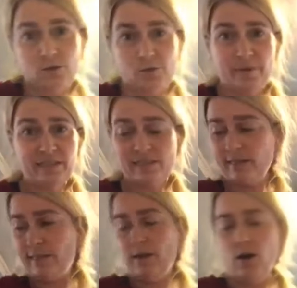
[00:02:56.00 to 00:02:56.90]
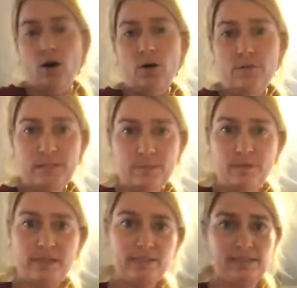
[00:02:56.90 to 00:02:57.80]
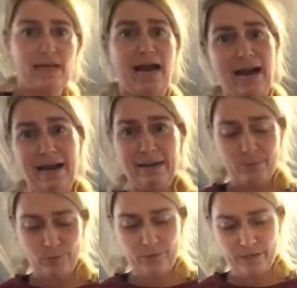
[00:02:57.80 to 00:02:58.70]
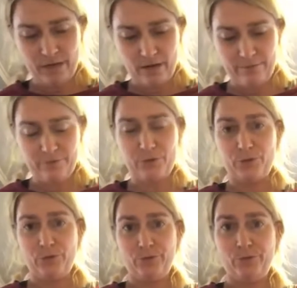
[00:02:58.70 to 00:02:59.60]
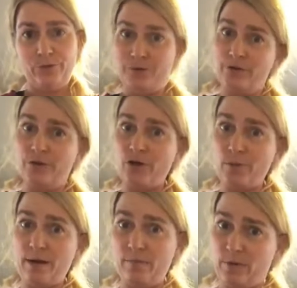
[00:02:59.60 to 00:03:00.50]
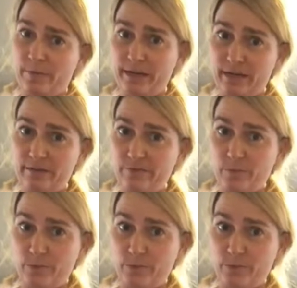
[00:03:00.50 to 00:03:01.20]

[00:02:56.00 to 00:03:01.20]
So basically all this means is I'm going to have to go buy more bacon for